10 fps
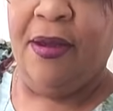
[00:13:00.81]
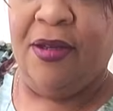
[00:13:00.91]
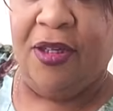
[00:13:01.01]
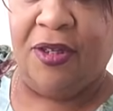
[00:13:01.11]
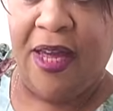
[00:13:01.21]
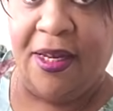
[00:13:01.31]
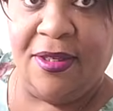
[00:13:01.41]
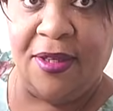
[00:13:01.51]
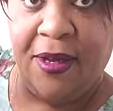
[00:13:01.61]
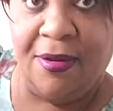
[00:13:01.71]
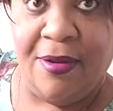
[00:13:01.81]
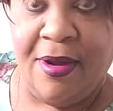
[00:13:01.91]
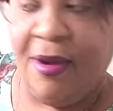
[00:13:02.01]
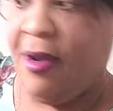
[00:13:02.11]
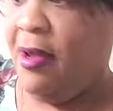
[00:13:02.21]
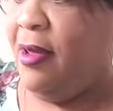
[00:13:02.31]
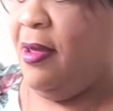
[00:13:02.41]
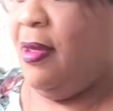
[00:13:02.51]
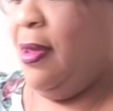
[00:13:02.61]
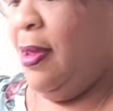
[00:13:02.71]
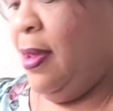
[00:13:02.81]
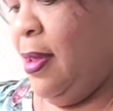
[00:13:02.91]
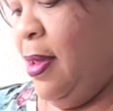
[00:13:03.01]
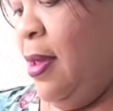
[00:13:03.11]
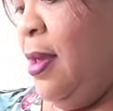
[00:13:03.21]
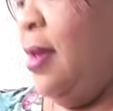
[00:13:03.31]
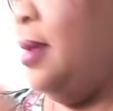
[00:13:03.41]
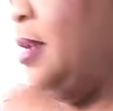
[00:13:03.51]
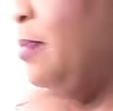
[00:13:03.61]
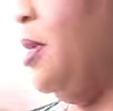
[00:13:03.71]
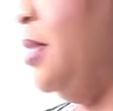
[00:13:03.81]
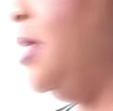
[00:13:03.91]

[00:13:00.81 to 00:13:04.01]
just like so, all right? And I'm going to